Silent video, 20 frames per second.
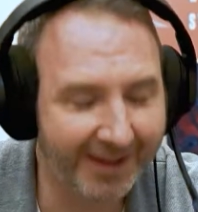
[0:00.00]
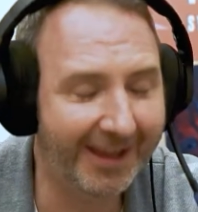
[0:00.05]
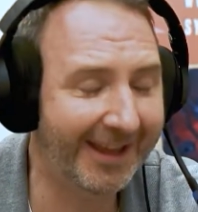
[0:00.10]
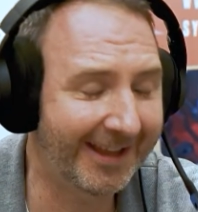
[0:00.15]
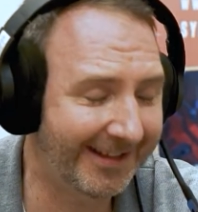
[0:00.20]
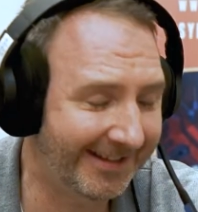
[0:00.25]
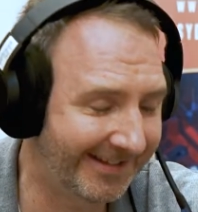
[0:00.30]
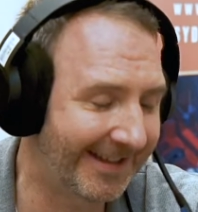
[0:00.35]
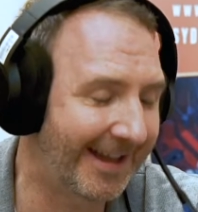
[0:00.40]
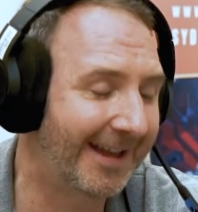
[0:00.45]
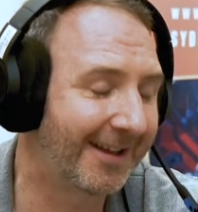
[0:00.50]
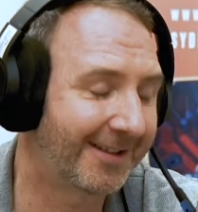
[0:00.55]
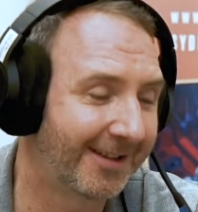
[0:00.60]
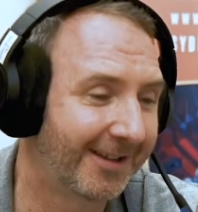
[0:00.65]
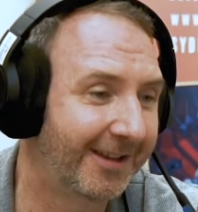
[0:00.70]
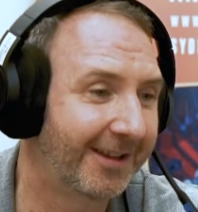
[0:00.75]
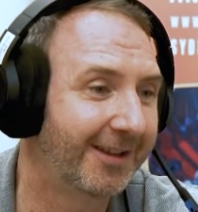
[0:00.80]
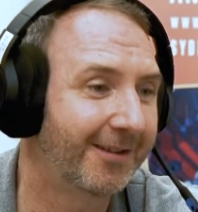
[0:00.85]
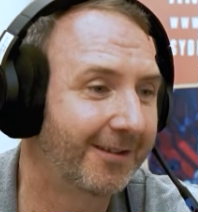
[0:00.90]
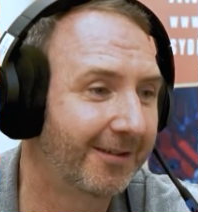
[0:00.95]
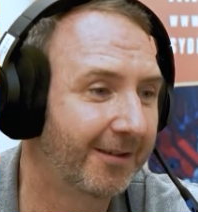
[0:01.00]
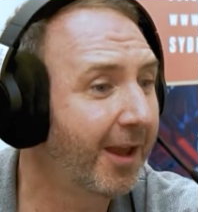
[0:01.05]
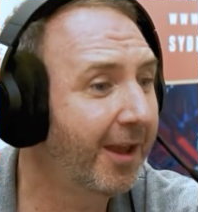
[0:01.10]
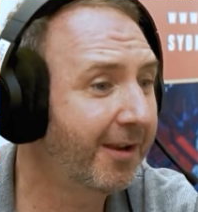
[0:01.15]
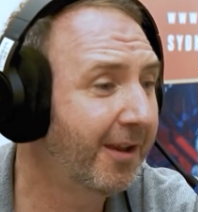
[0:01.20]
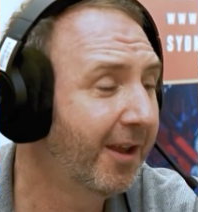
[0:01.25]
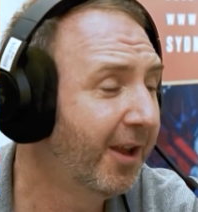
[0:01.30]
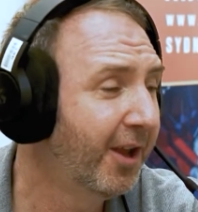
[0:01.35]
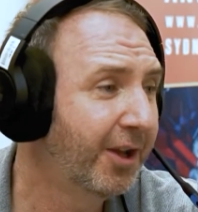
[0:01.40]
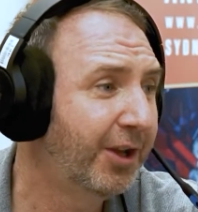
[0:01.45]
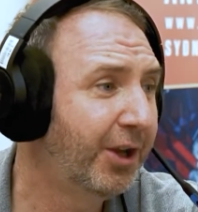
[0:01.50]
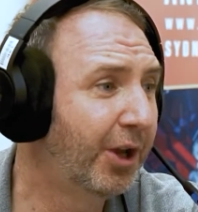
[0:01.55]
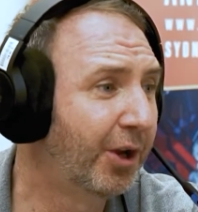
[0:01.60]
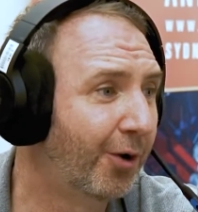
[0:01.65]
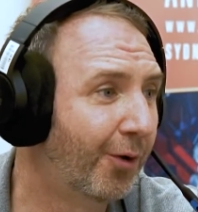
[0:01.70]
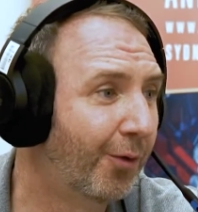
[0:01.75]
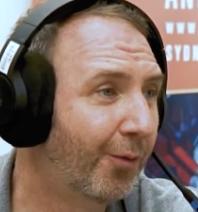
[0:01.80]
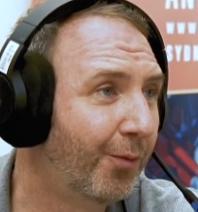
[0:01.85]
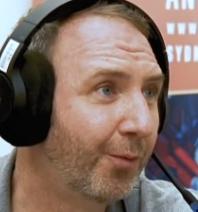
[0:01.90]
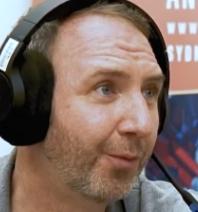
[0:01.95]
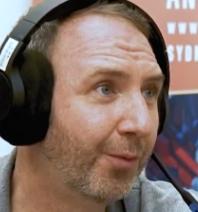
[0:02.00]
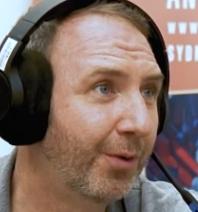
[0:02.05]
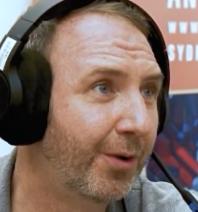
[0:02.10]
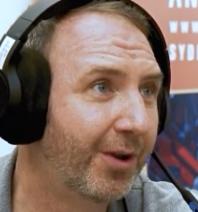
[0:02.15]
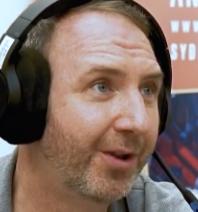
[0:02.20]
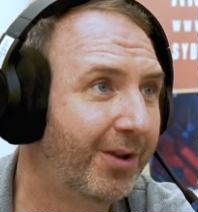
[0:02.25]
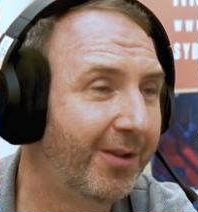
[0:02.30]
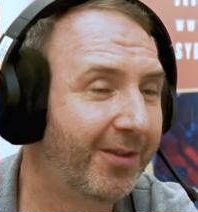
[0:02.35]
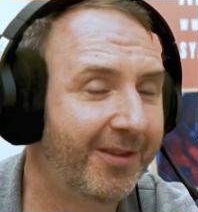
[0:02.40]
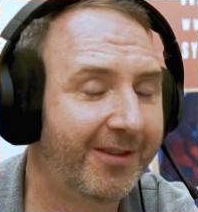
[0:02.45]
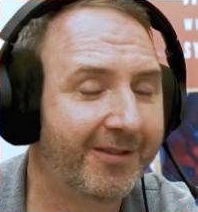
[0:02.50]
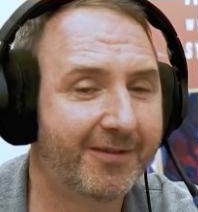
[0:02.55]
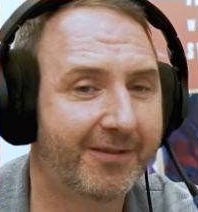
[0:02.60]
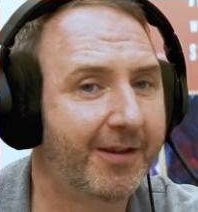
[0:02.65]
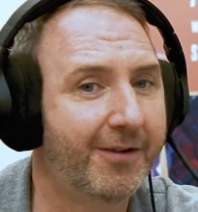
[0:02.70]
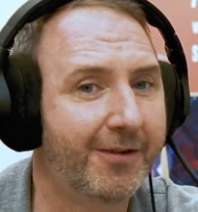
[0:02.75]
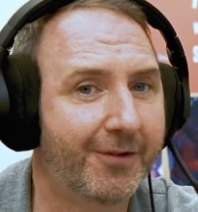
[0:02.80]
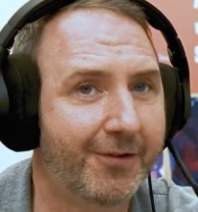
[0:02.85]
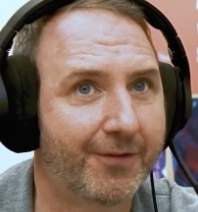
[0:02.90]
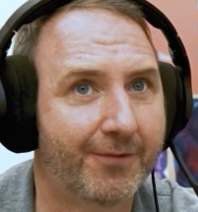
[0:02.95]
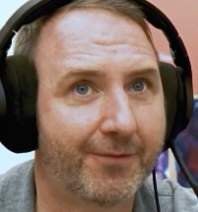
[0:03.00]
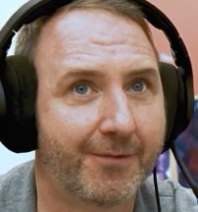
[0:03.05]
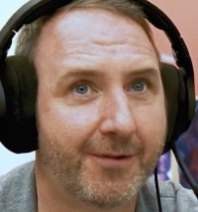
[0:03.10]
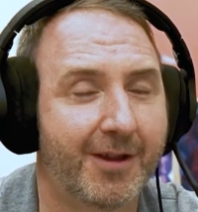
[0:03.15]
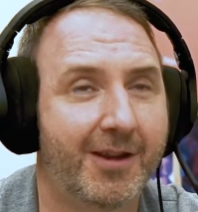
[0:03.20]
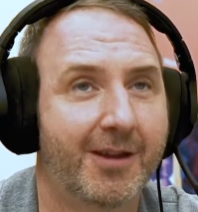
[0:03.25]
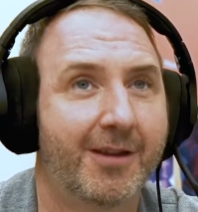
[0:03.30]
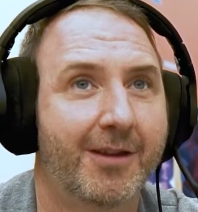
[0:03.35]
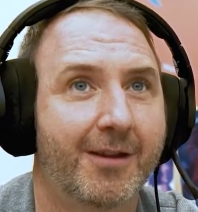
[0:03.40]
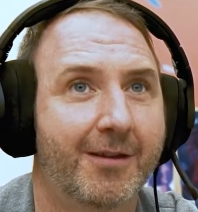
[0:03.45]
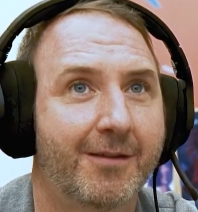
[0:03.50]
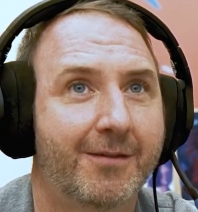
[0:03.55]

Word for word: Exactly, and you know eh, this industry,